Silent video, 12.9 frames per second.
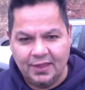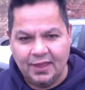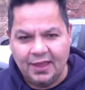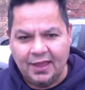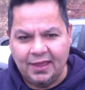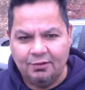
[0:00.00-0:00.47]

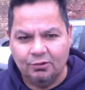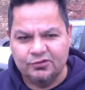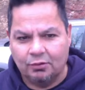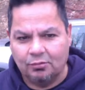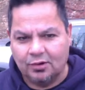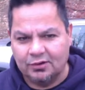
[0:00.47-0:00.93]
He was
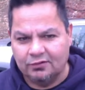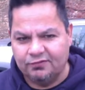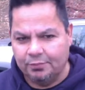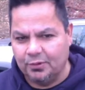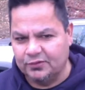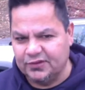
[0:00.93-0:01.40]
on one of the
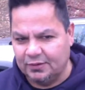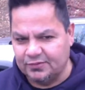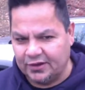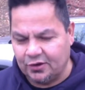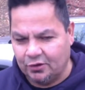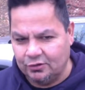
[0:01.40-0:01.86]
football teams
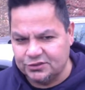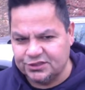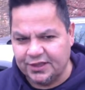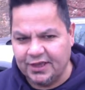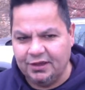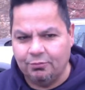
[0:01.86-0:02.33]
I coached.
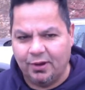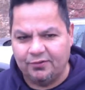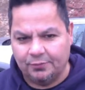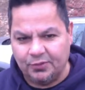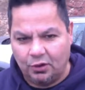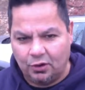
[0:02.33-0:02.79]
He went
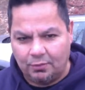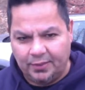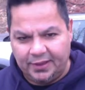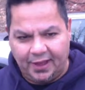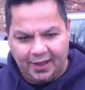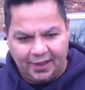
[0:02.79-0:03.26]
from knowing
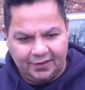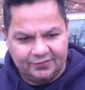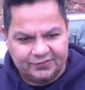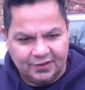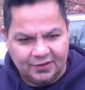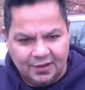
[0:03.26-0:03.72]
me
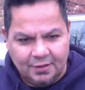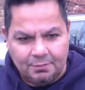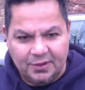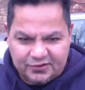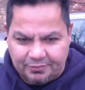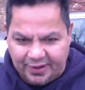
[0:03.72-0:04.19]
as
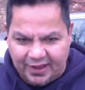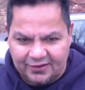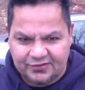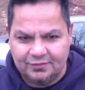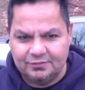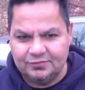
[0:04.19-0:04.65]
Mr.
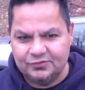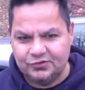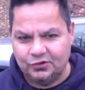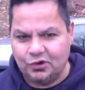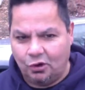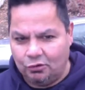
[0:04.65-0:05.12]
Bascom to
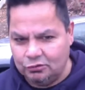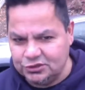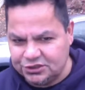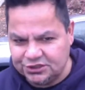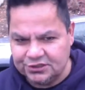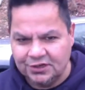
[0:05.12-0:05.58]

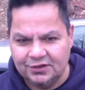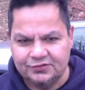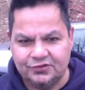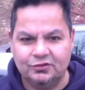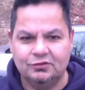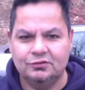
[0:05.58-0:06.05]
coach
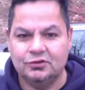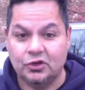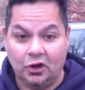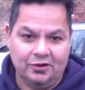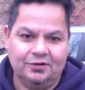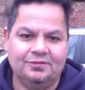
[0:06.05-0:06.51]
to
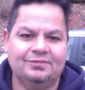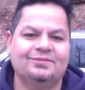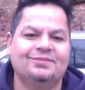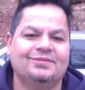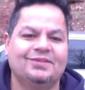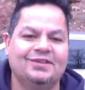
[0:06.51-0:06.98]
Kurt.
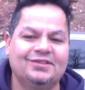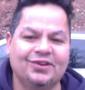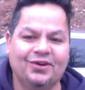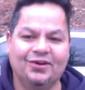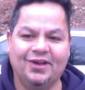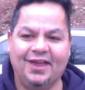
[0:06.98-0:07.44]

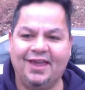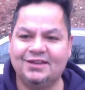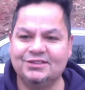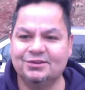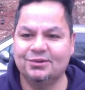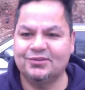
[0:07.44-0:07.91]
So,
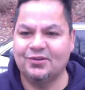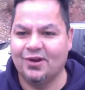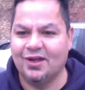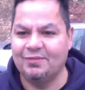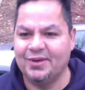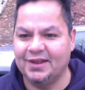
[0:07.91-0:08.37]
Angel, what's
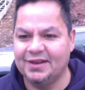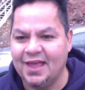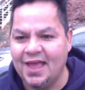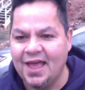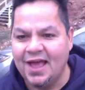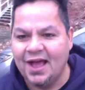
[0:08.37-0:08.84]
going on,
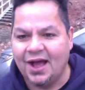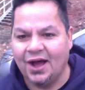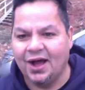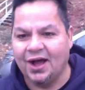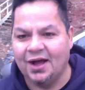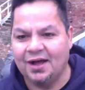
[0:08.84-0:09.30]
man?
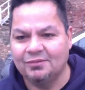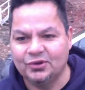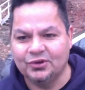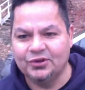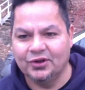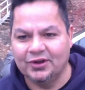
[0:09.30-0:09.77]
I'm
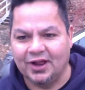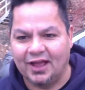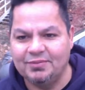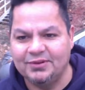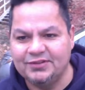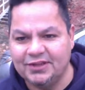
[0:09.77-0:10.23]
doing good.
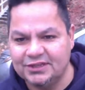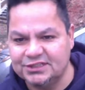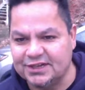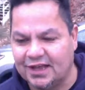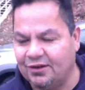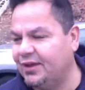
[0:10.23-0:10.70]
I've been
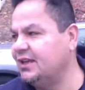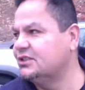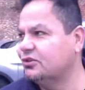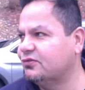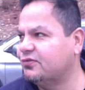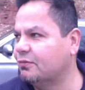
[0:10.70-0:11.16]
teaching now,
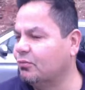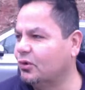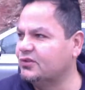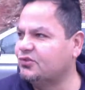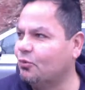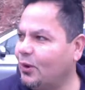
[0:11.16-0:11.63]
Angel, for more
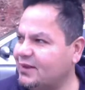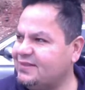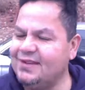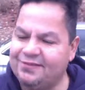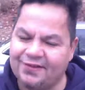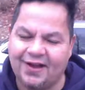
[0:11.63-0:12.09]
than
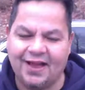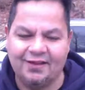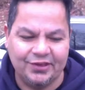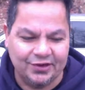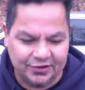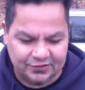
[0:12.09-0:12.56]
25
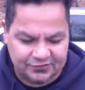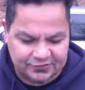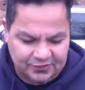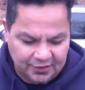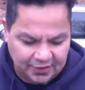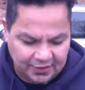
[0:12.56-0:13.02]
years.